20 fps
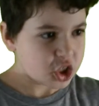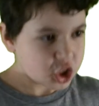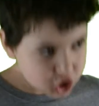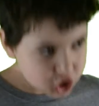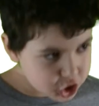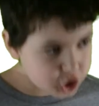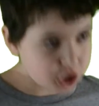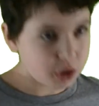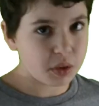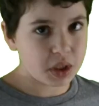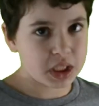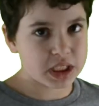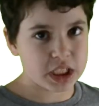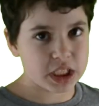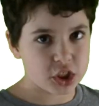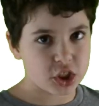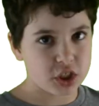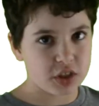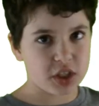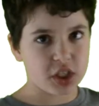
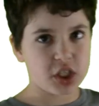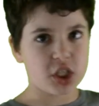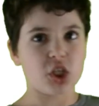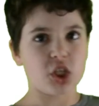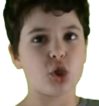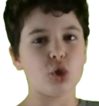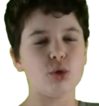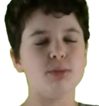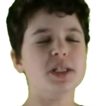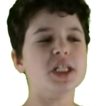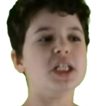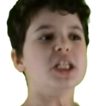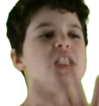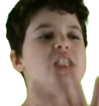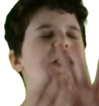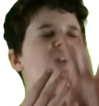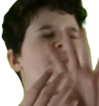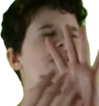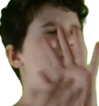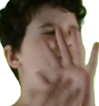generalization of the cube,
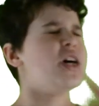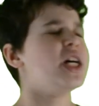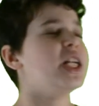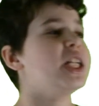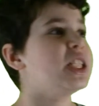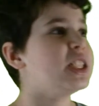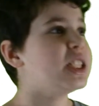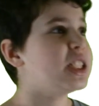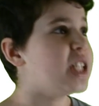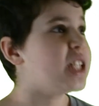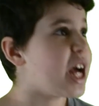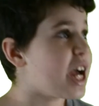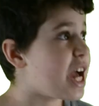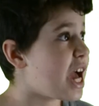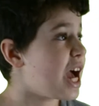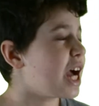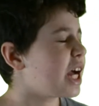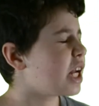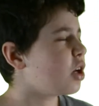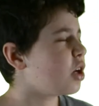to find its
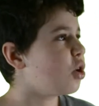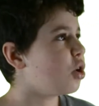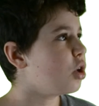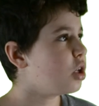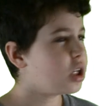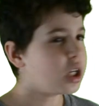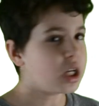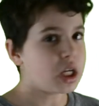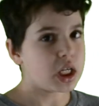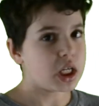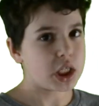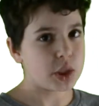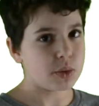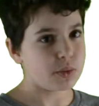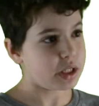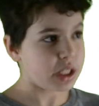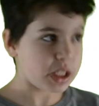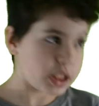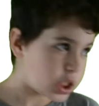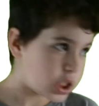diagonal, you
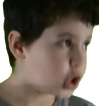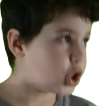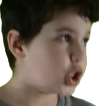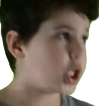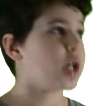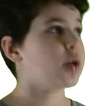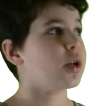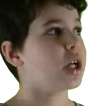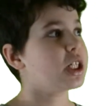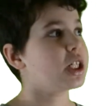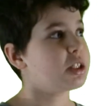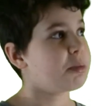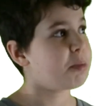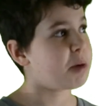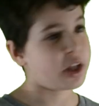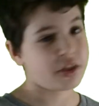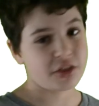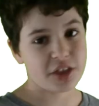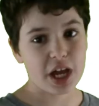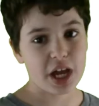need to generalize the
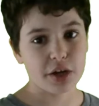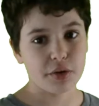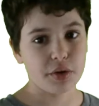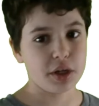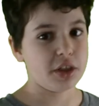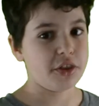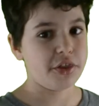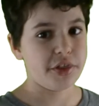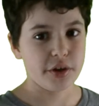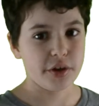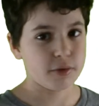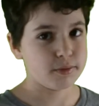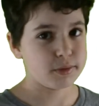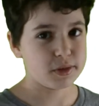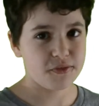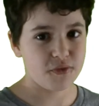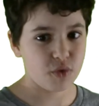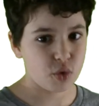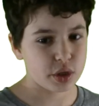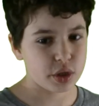Pythagorean theorem to
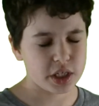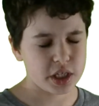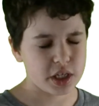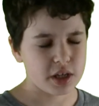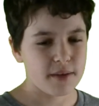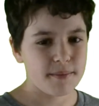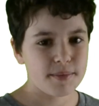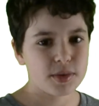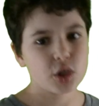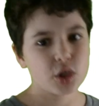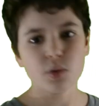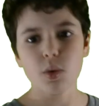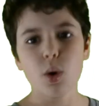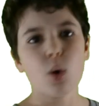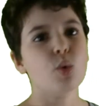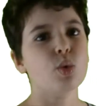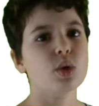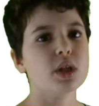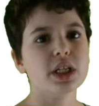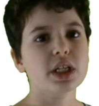4D. You
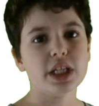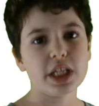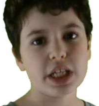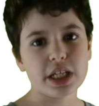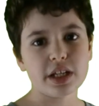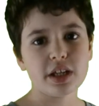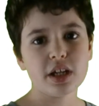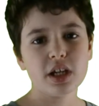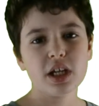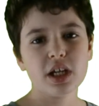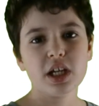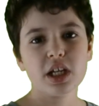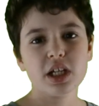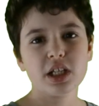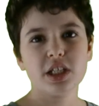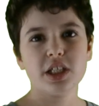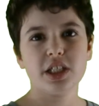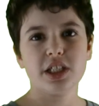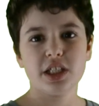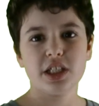only need
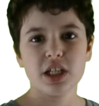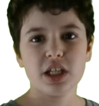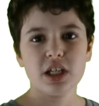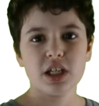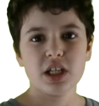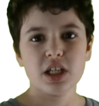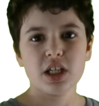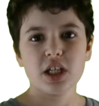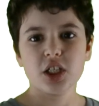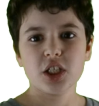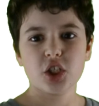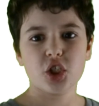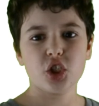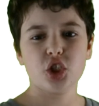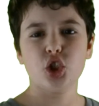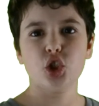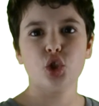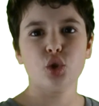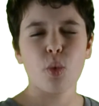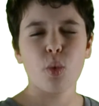
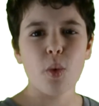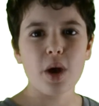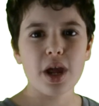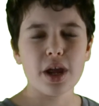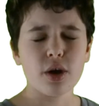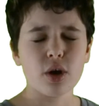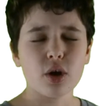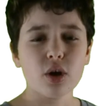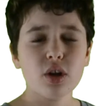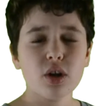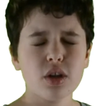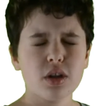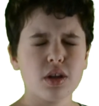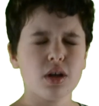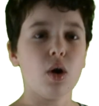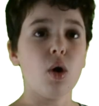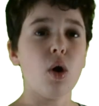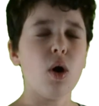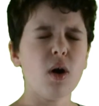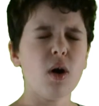
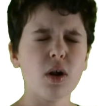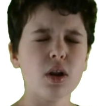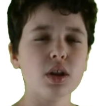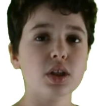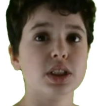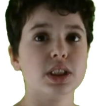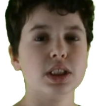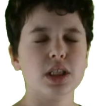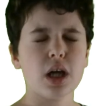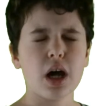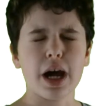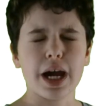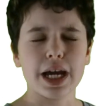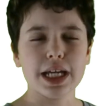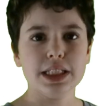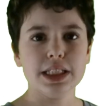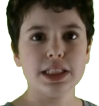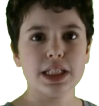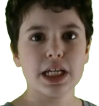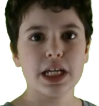square all the
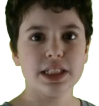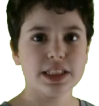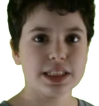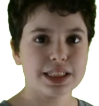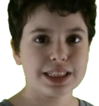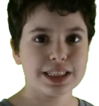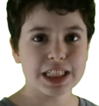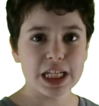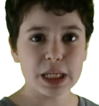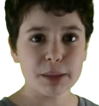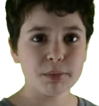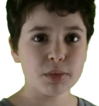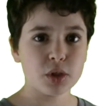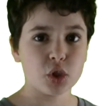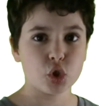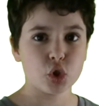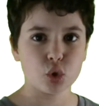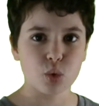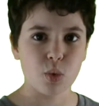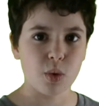sides and sum the
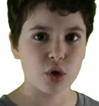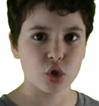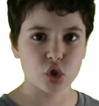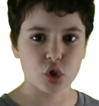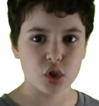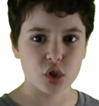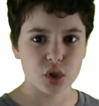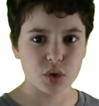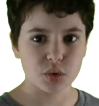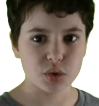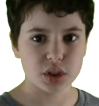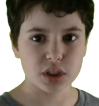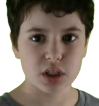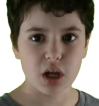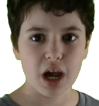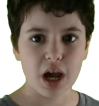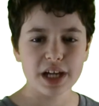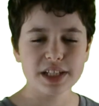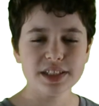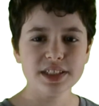squares of those
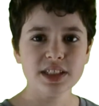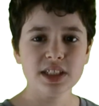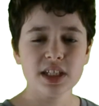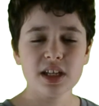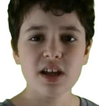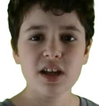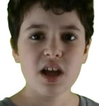sides